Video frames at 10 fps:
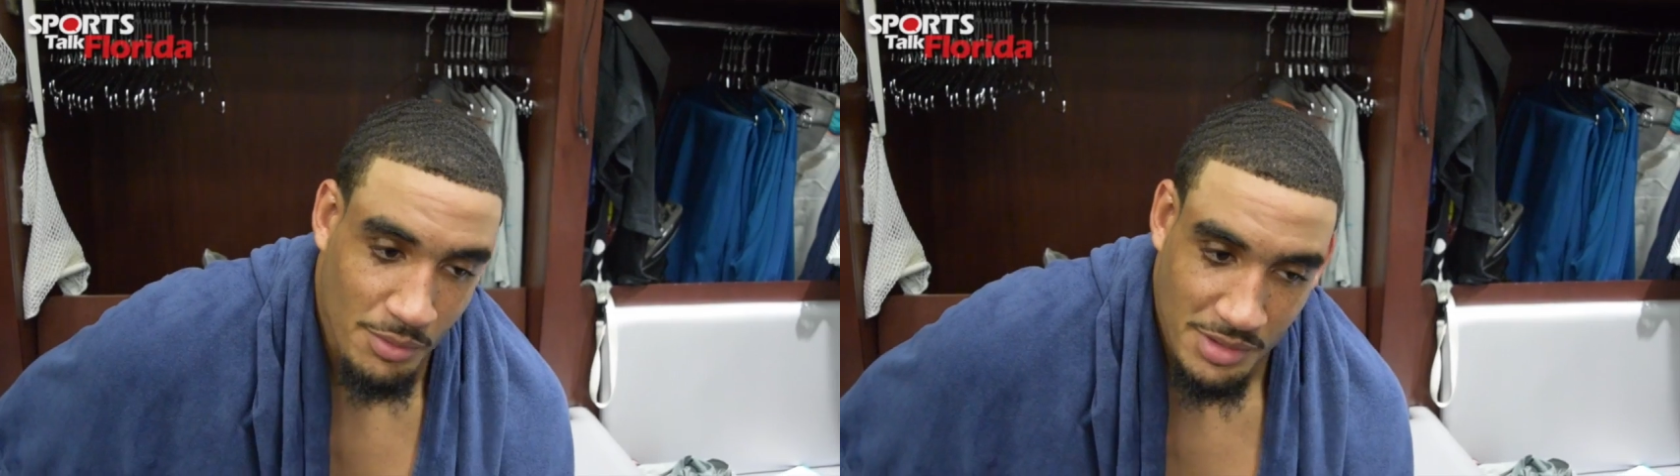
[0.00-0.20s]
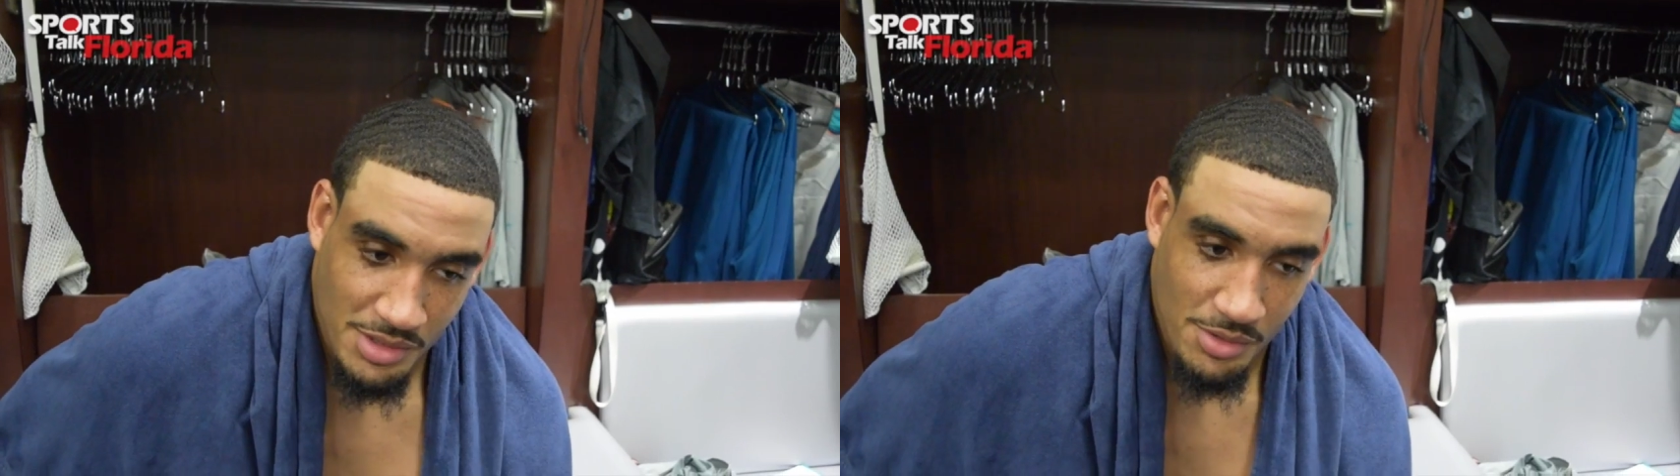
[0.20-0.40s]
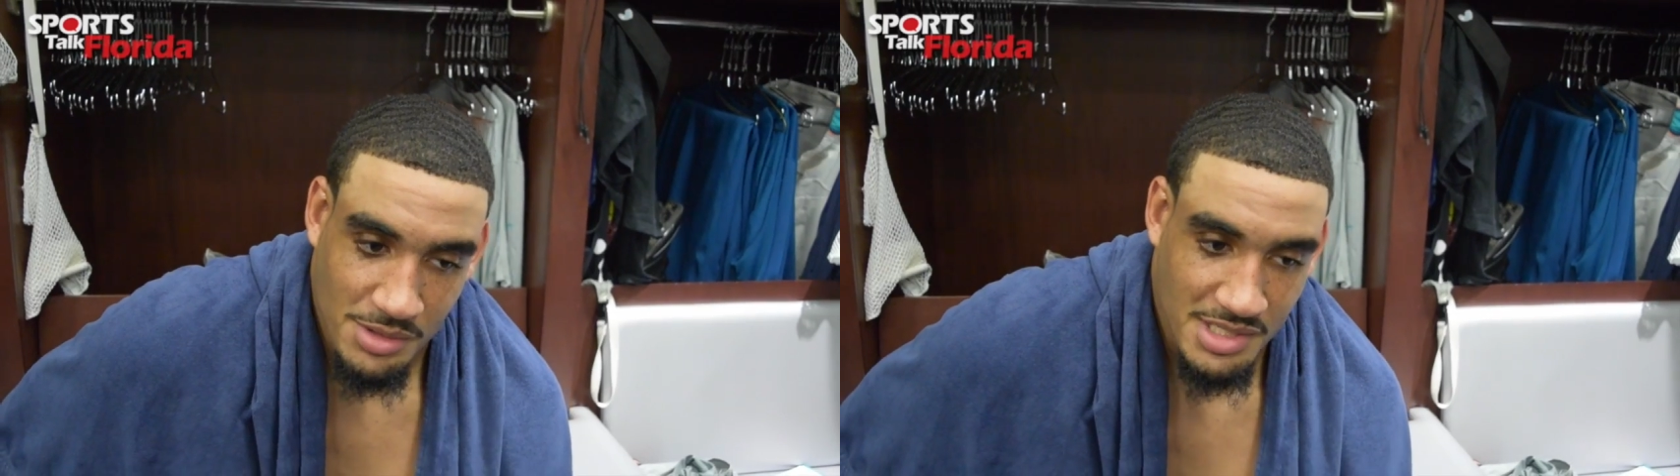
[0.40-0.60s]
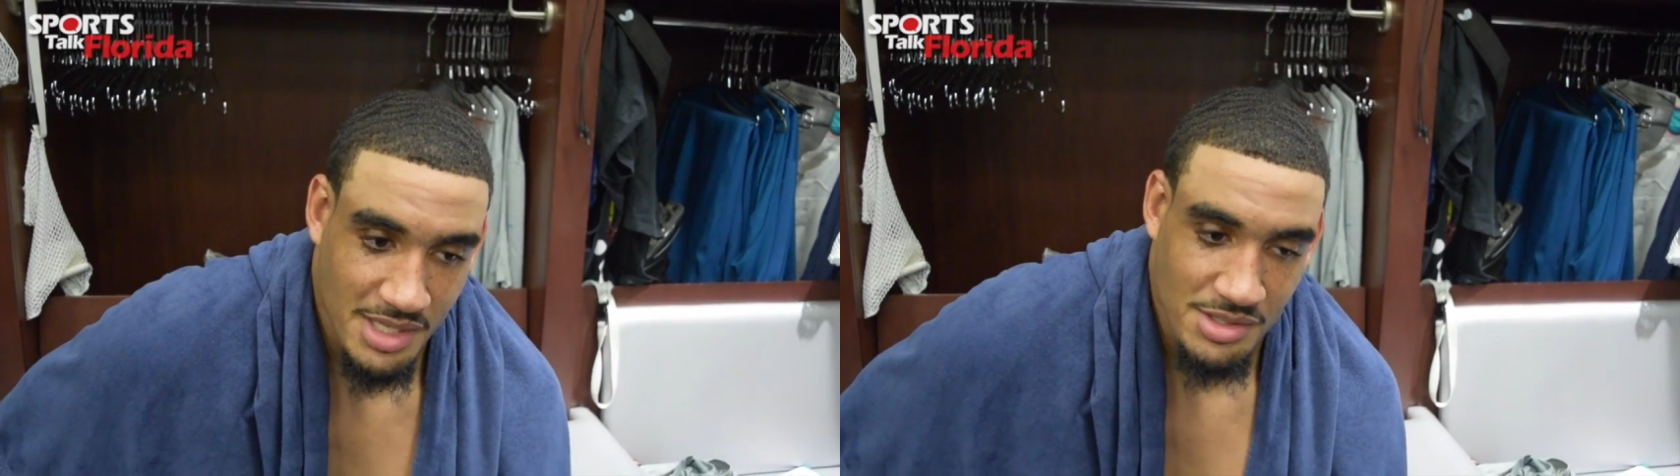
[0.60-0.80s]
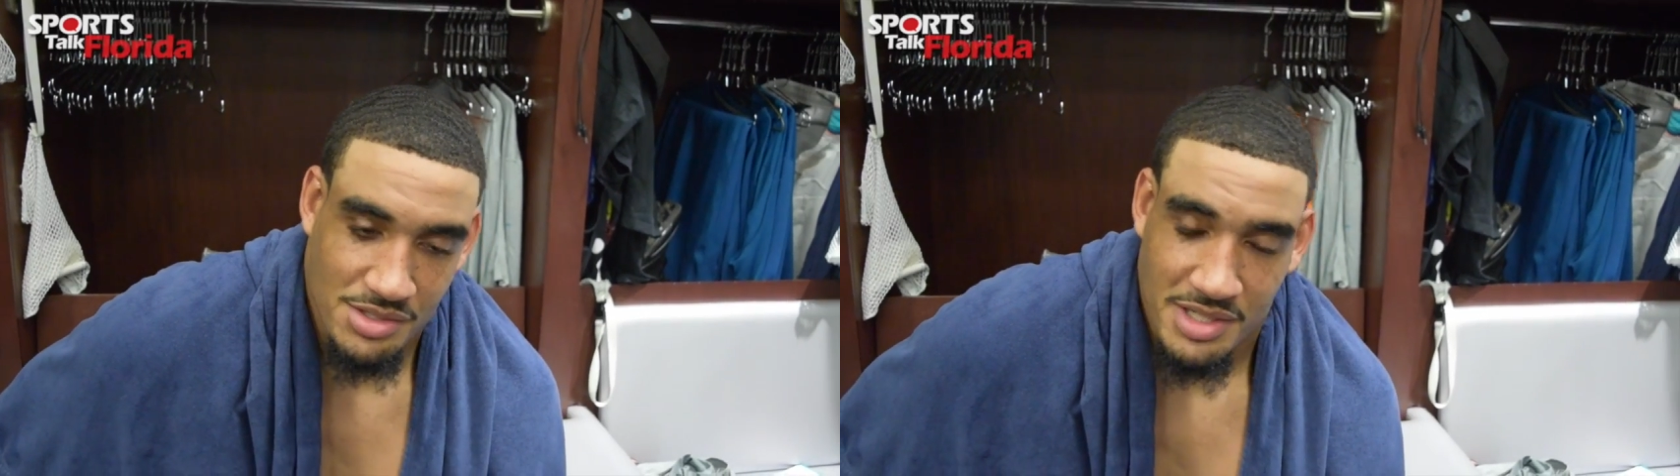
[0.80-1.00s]
But when you go
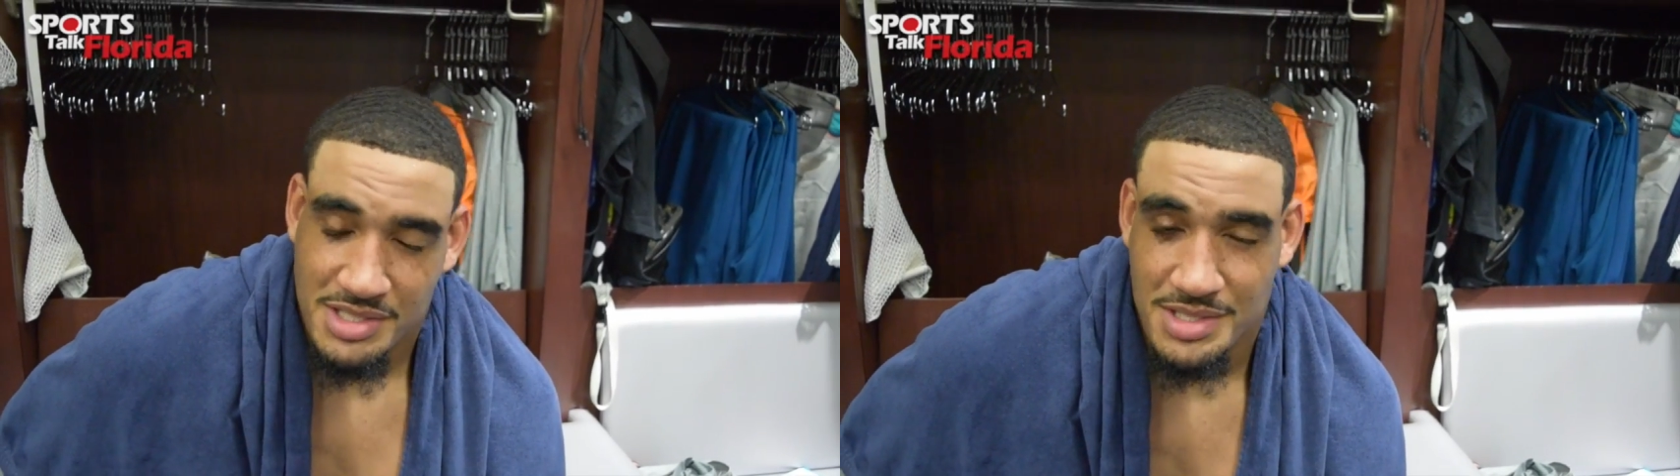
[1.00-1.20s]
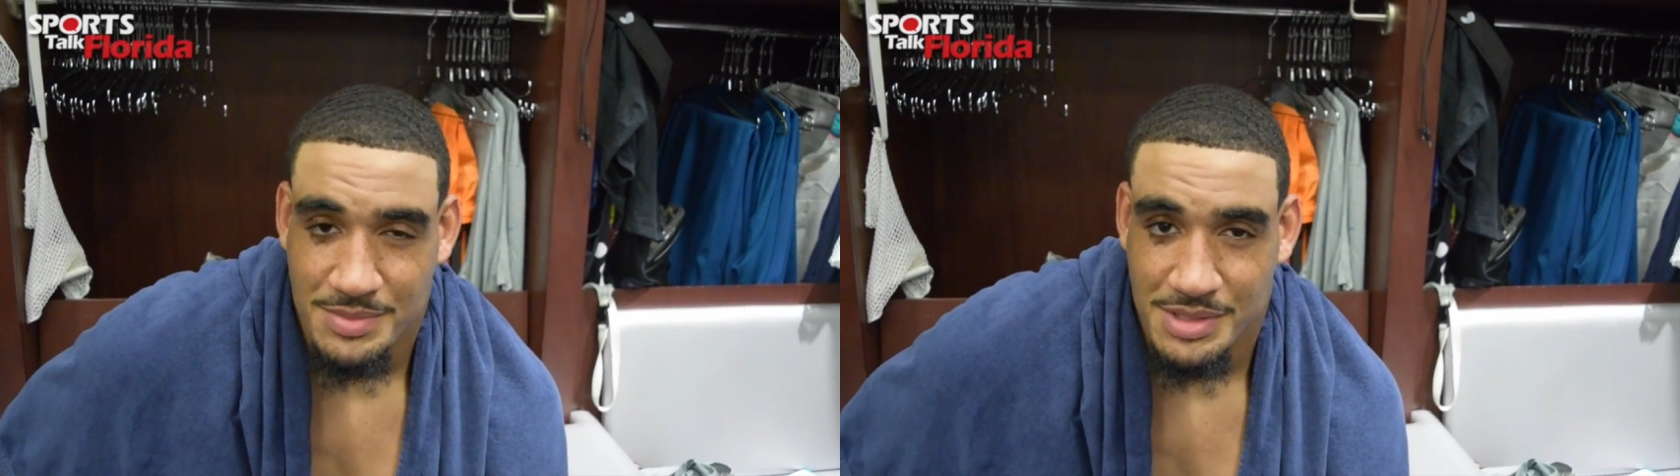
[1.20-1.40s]
inside the trenches,